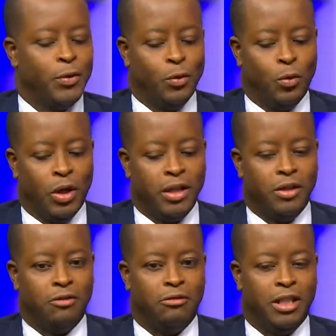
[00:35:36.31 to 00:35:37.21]
what
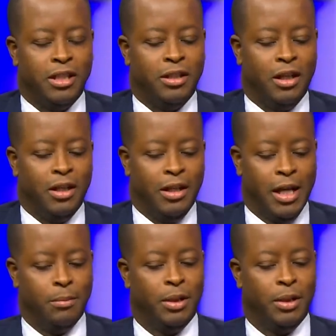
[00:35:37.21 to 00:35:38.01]
is really done on that